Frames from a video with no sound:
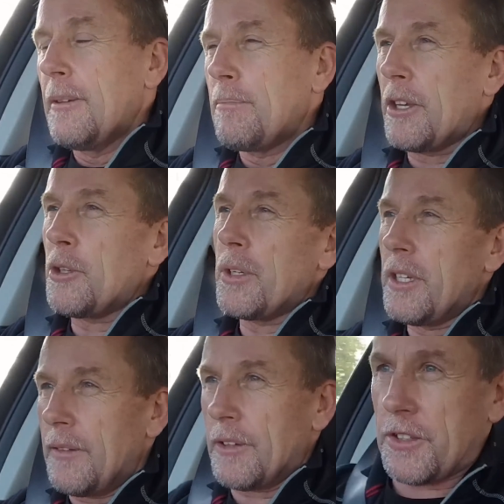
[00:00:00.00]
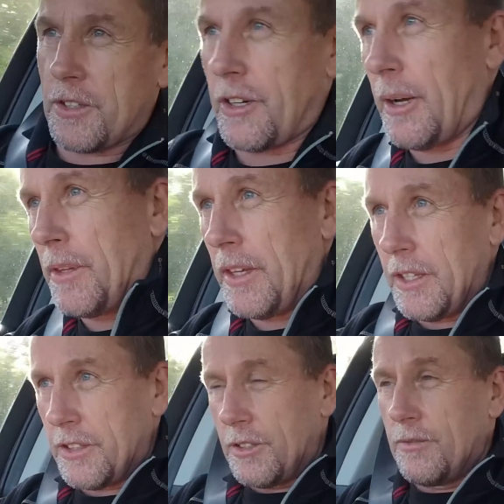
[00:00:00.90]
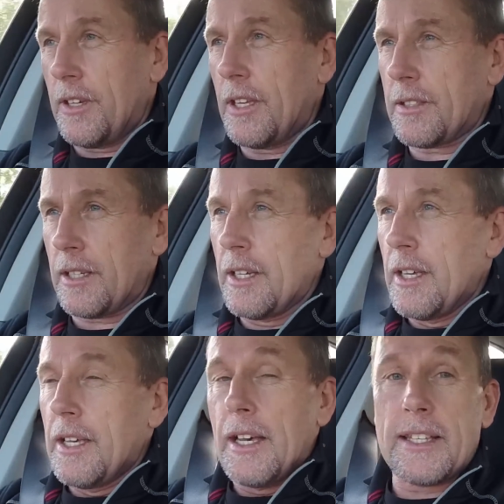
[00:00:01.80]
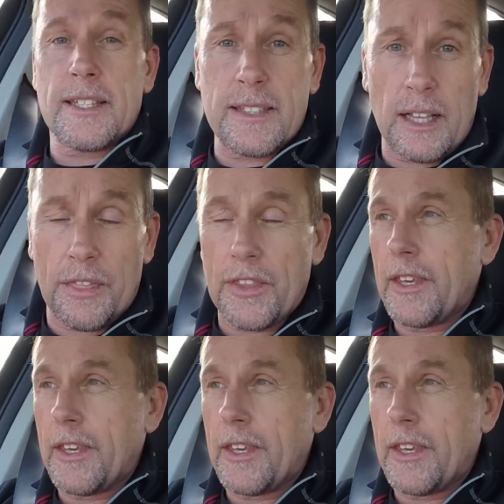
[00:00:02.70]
But you would never describe the SS-V as a stealthy